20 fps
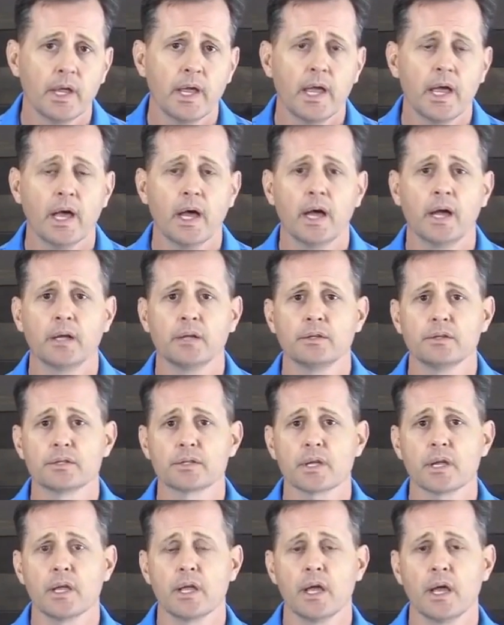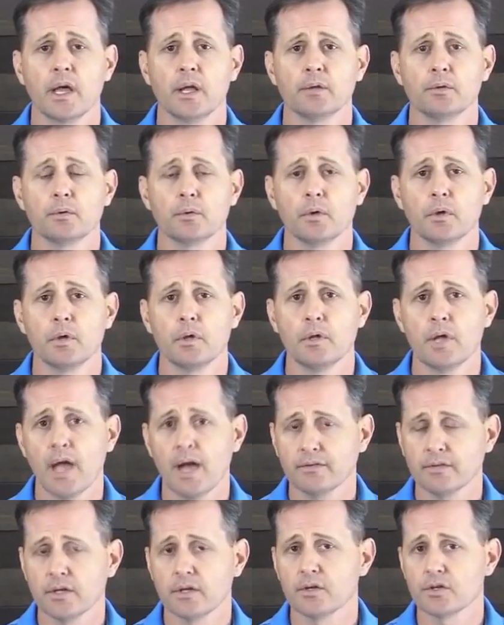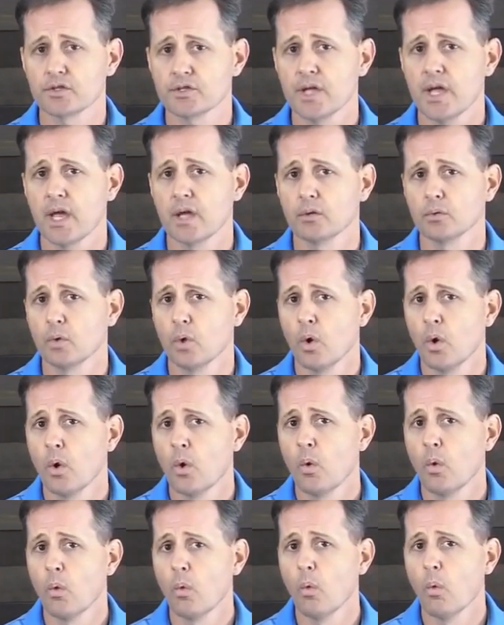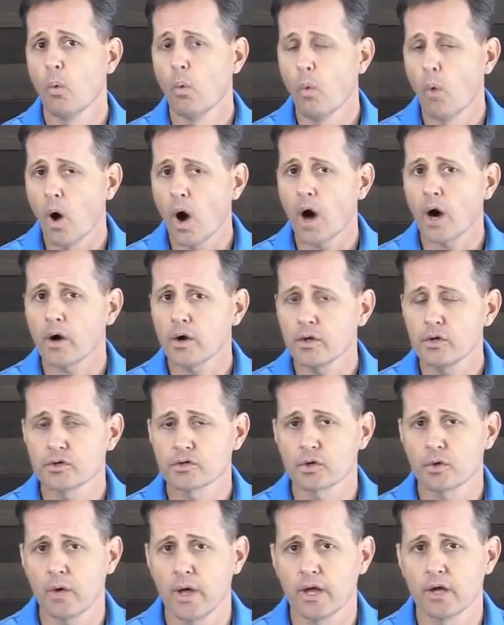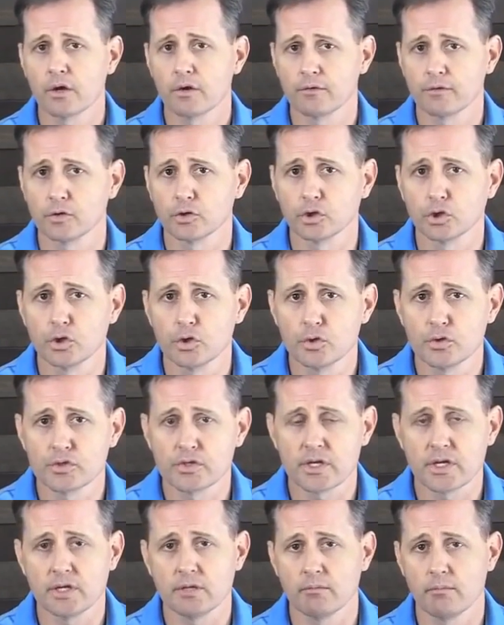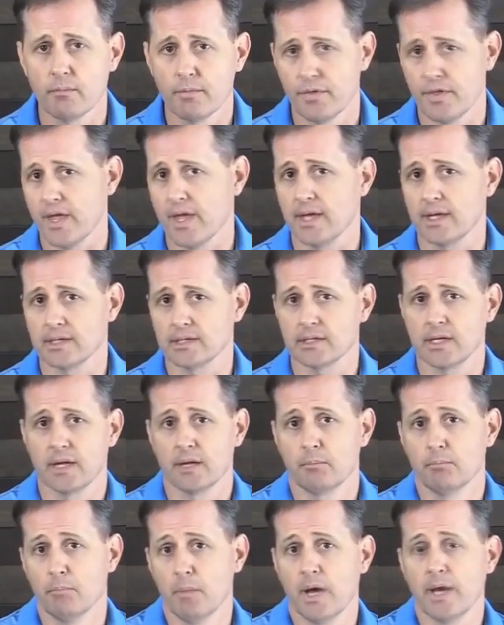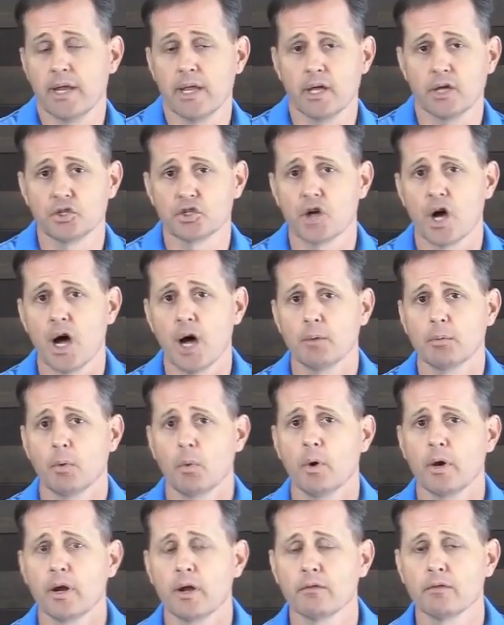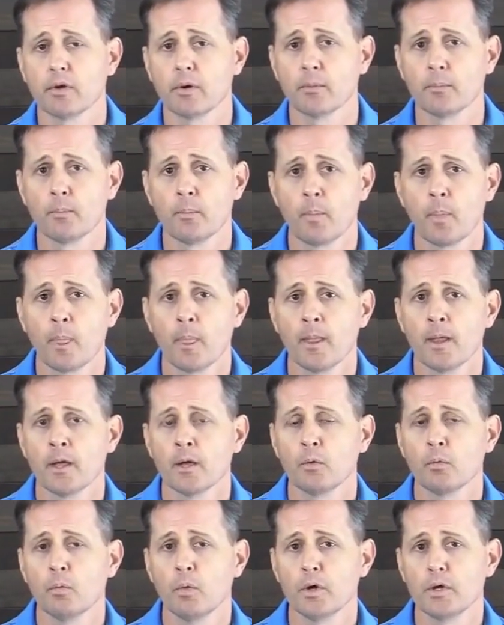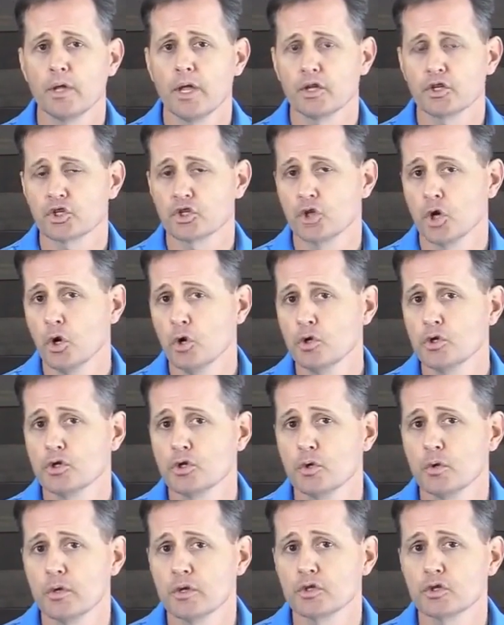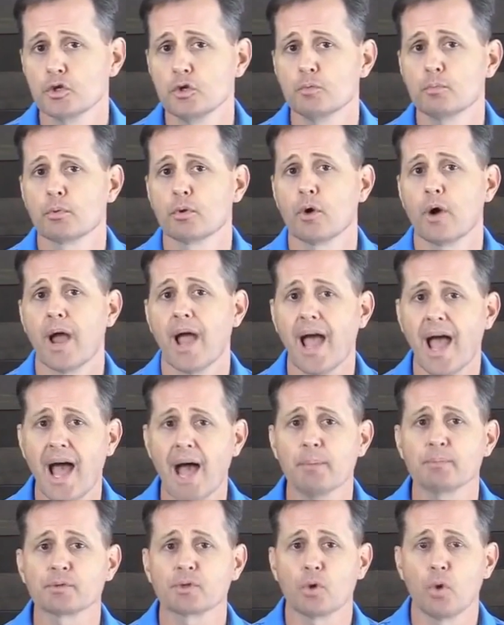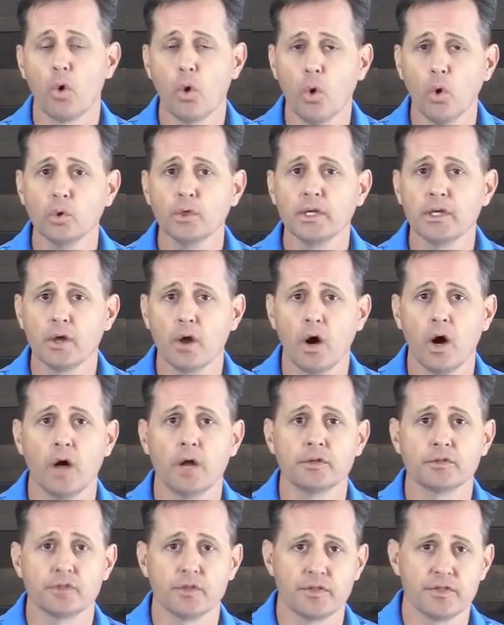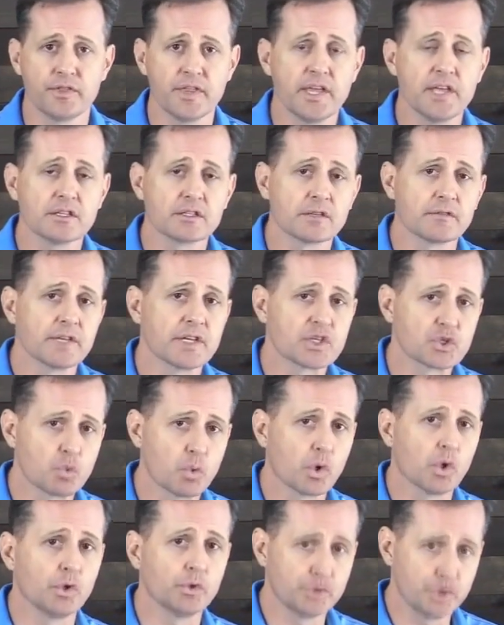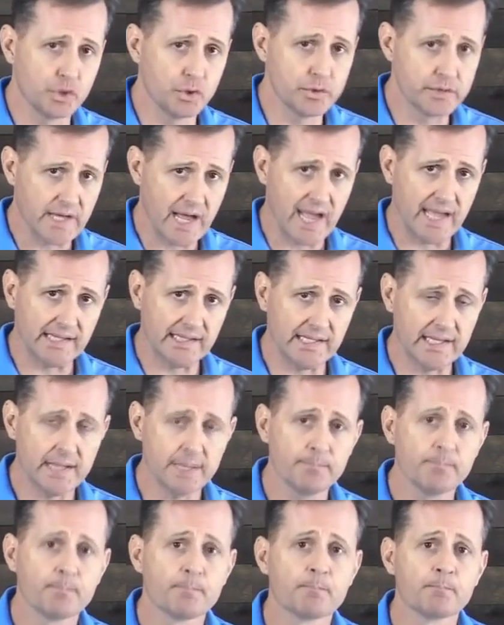And you have to understand, why are you so angry for losing things like money, a job, or whatever? What it shows you is you perhaps are holding on to things of this world too tightly,